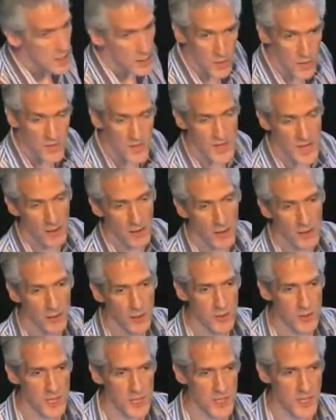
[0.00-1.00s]
number of
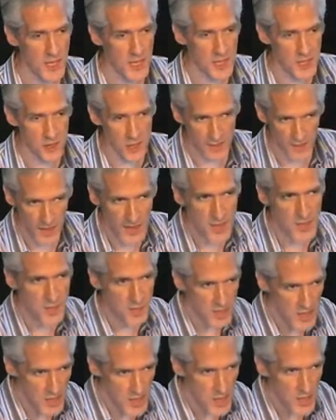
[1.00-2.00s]
downloads as sort of
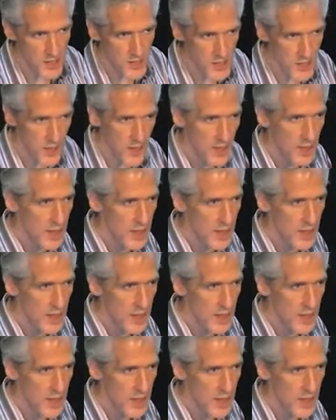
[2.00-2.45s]
intermediate